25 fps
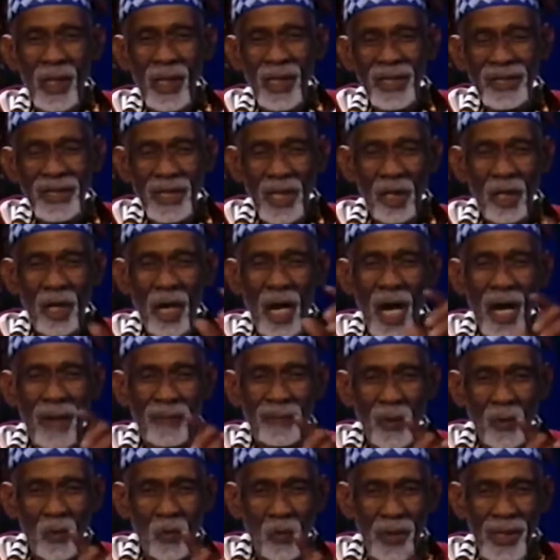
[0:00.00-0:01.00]
is a
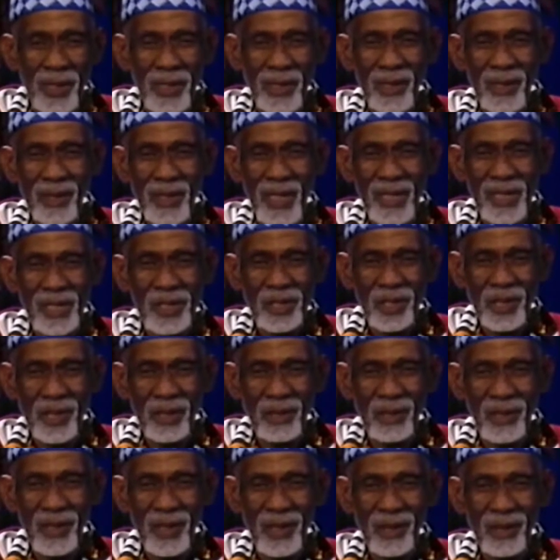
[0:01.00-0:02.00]
copper wheel that is
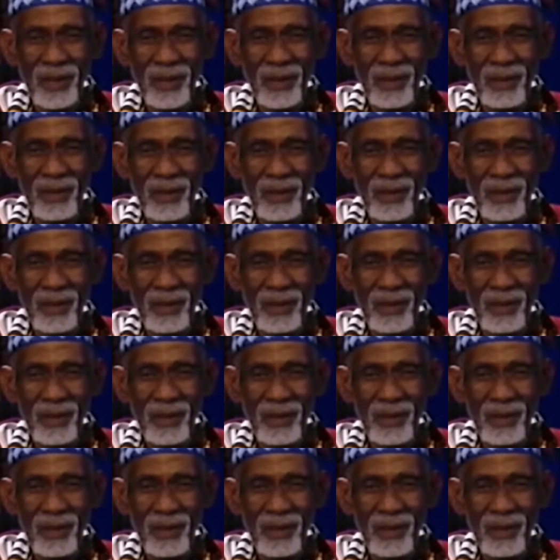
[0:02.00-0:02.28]
turning